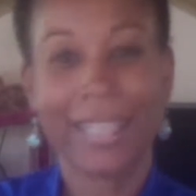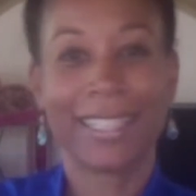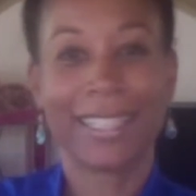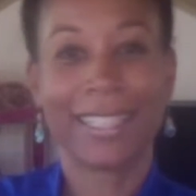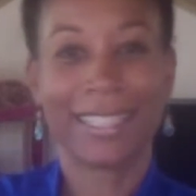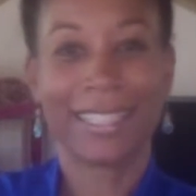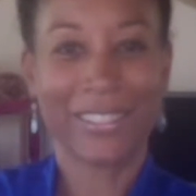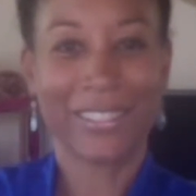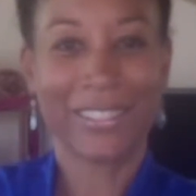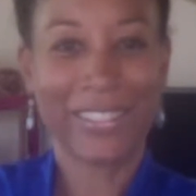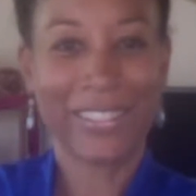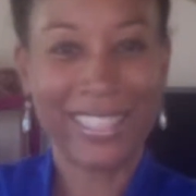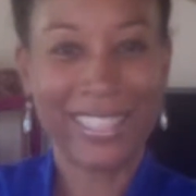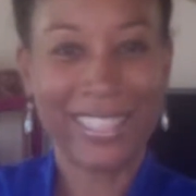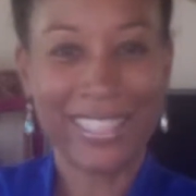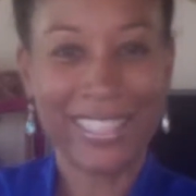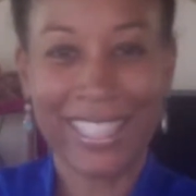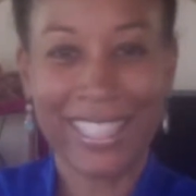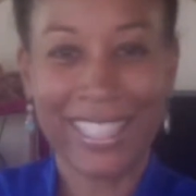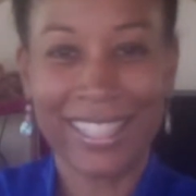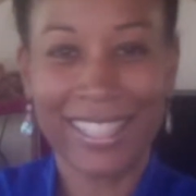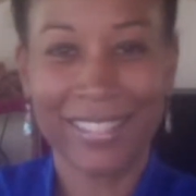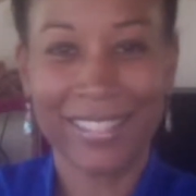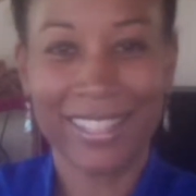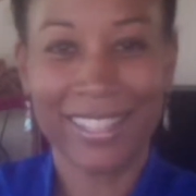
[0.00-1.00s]
And Joy used to
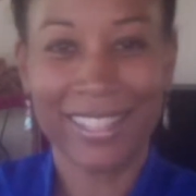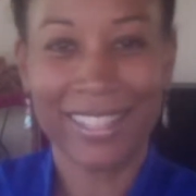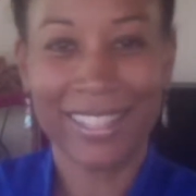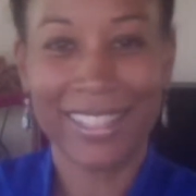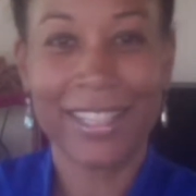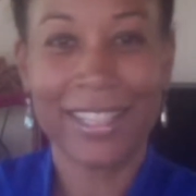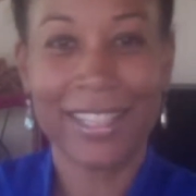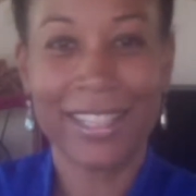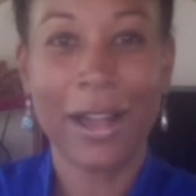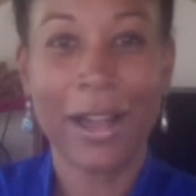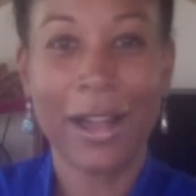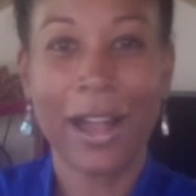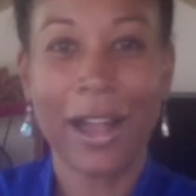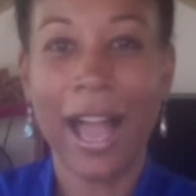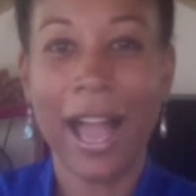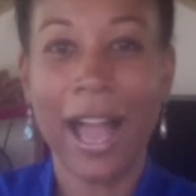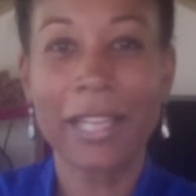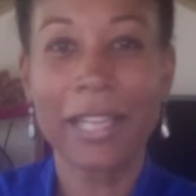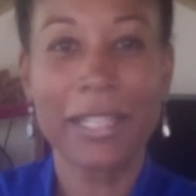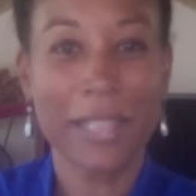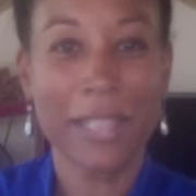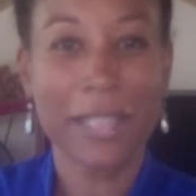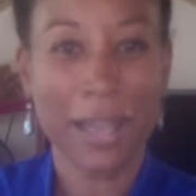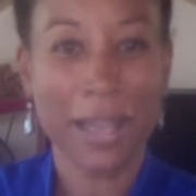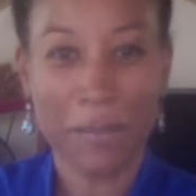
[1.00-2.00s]
live on
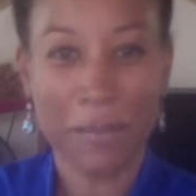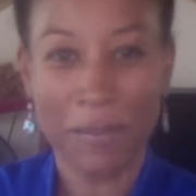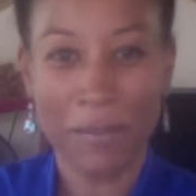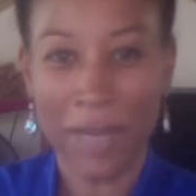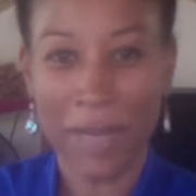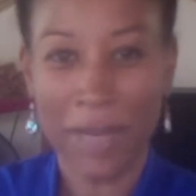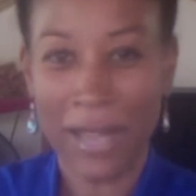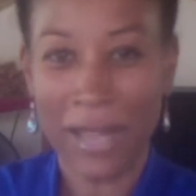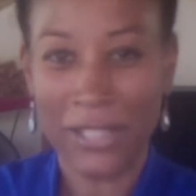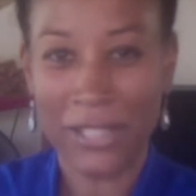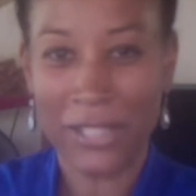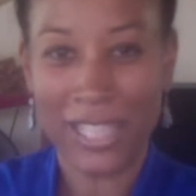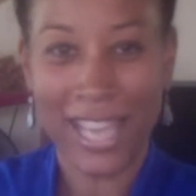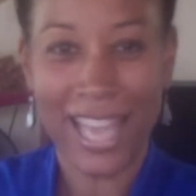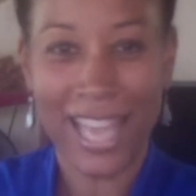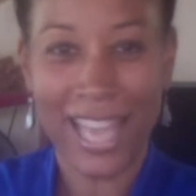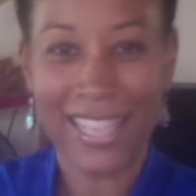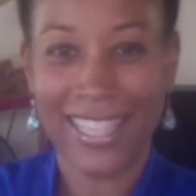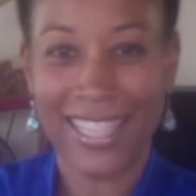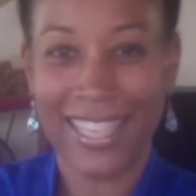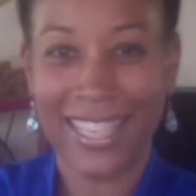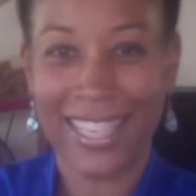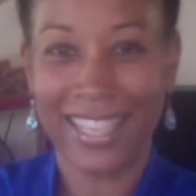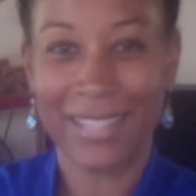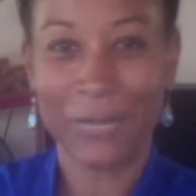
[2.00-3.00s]
high top of Mount
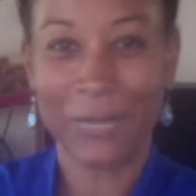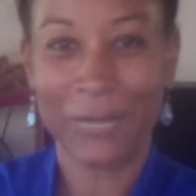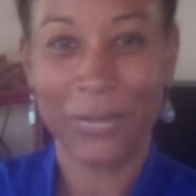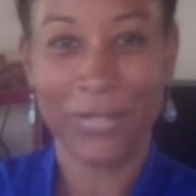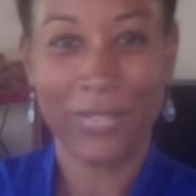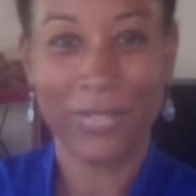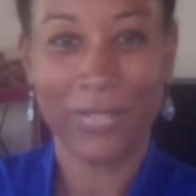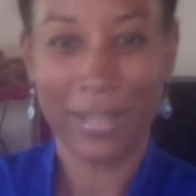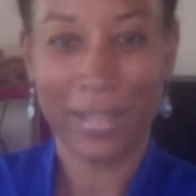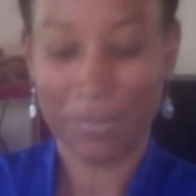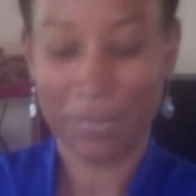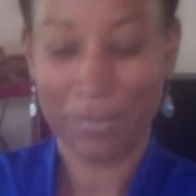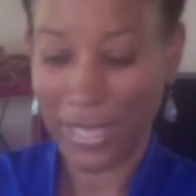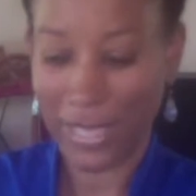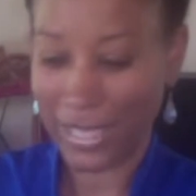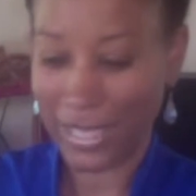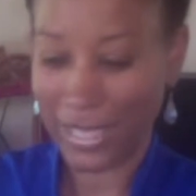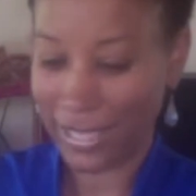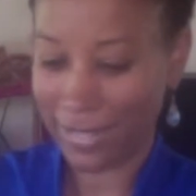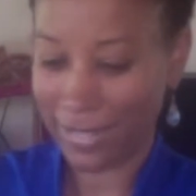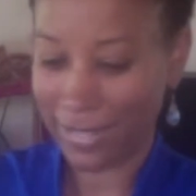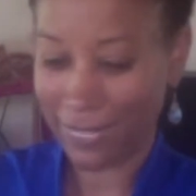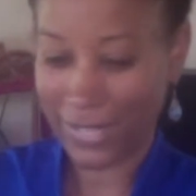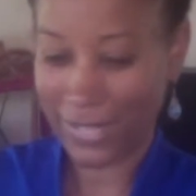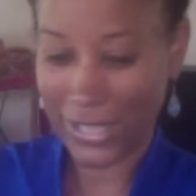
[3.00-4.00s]
Shasta, and we've had
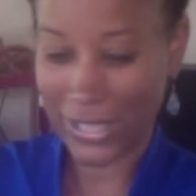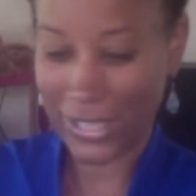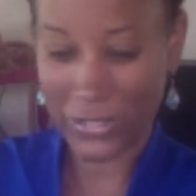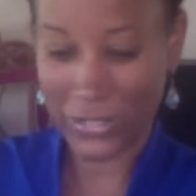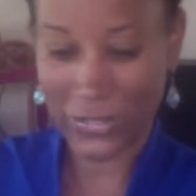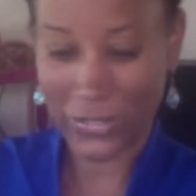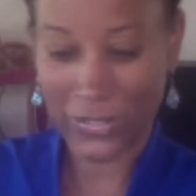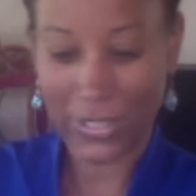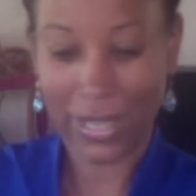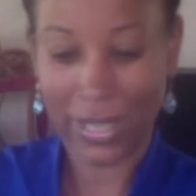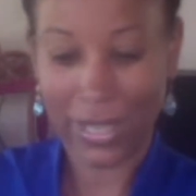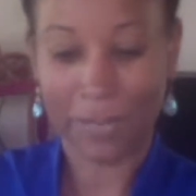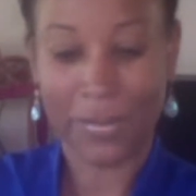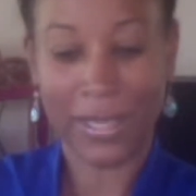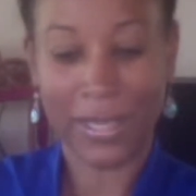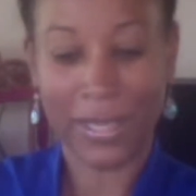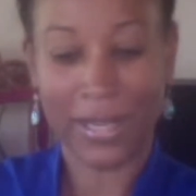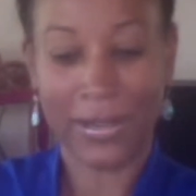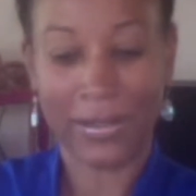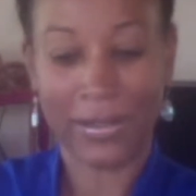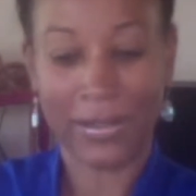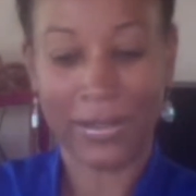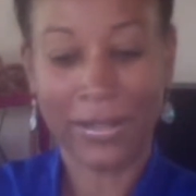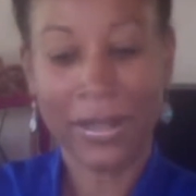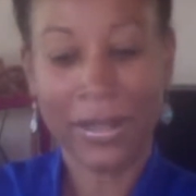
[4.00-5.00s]
many adventures up
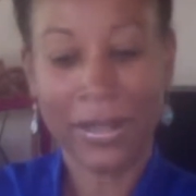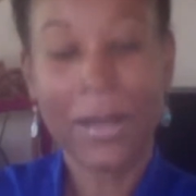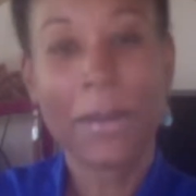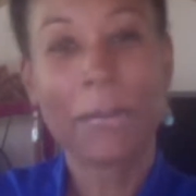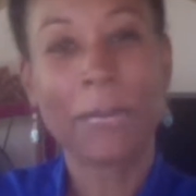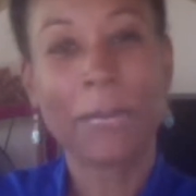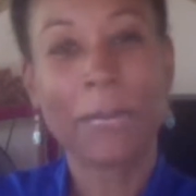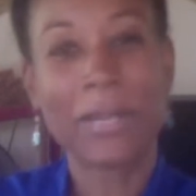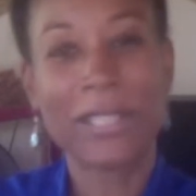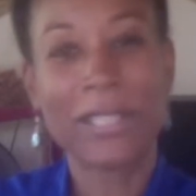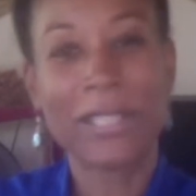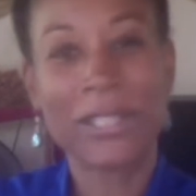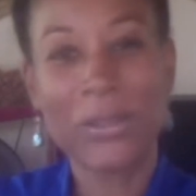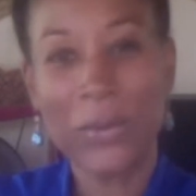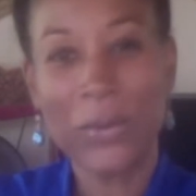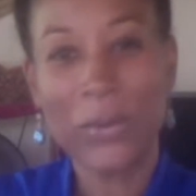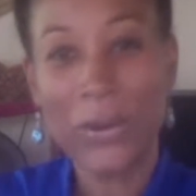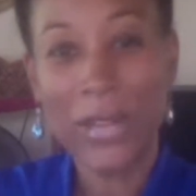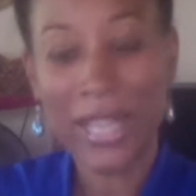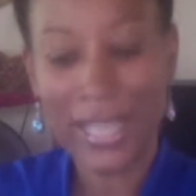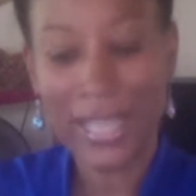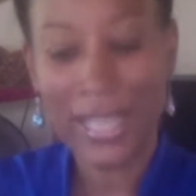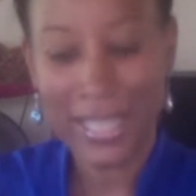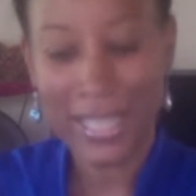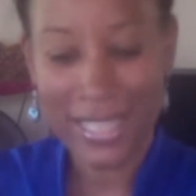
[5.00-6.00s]
there. But
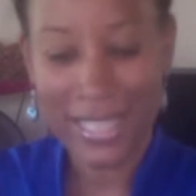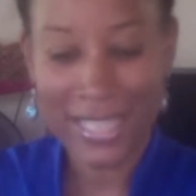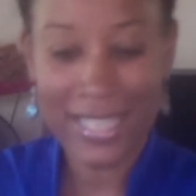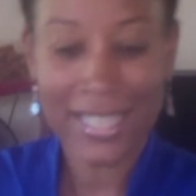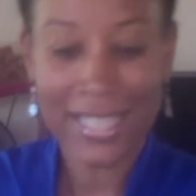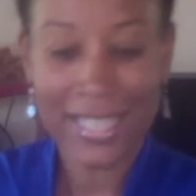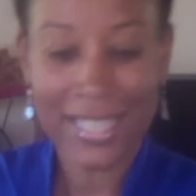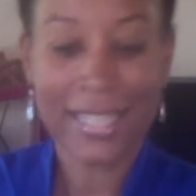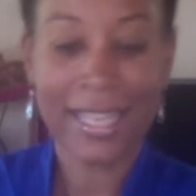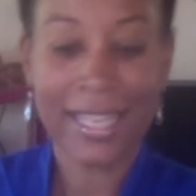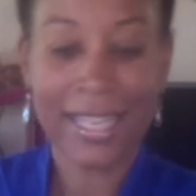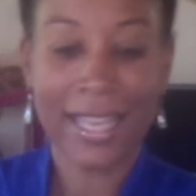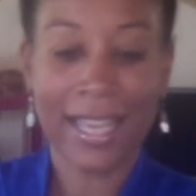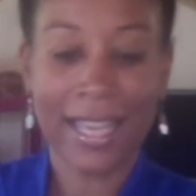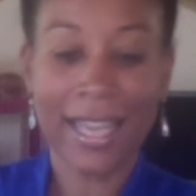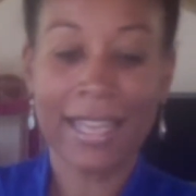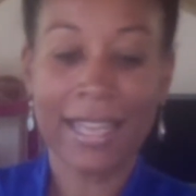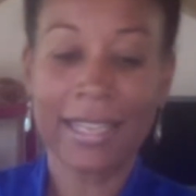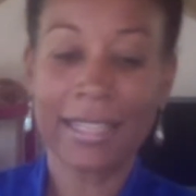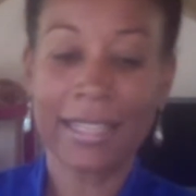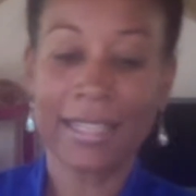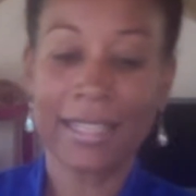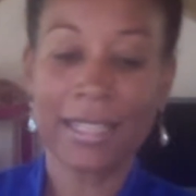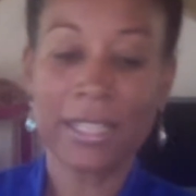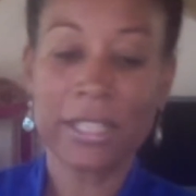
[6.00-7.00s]
Joy, she is
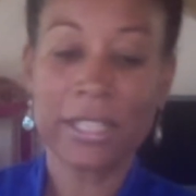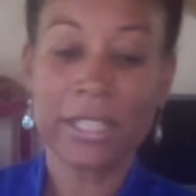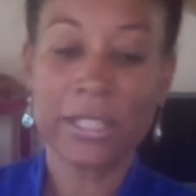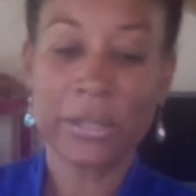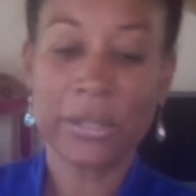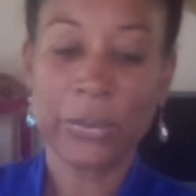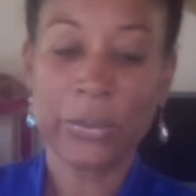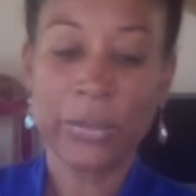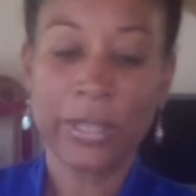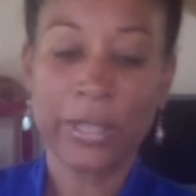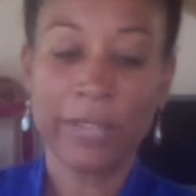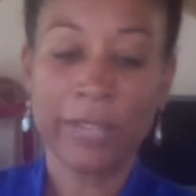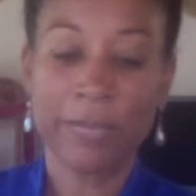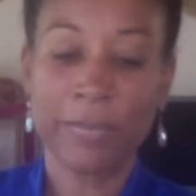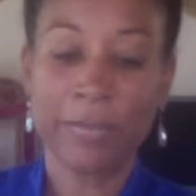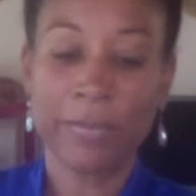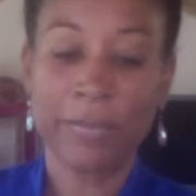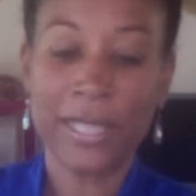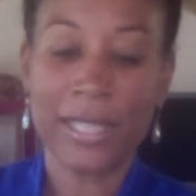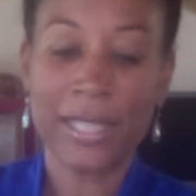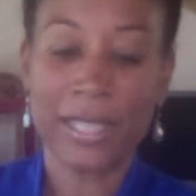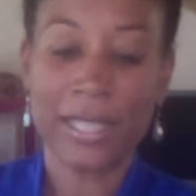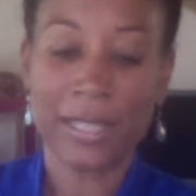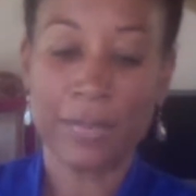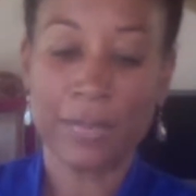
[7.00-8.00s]
an intuitive
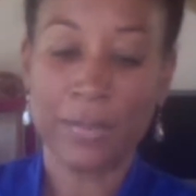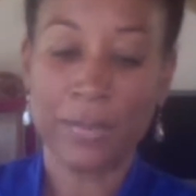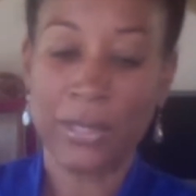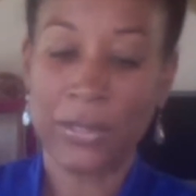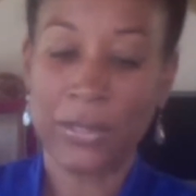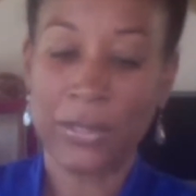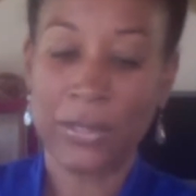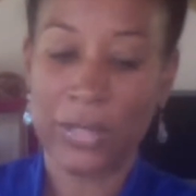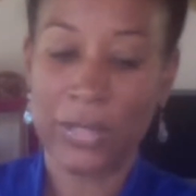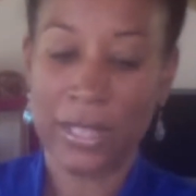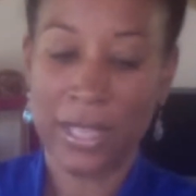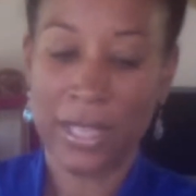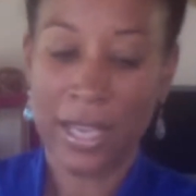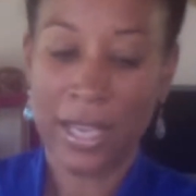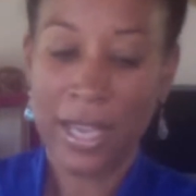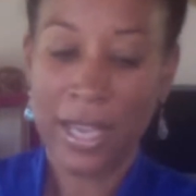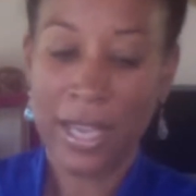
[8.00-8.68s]
business muse.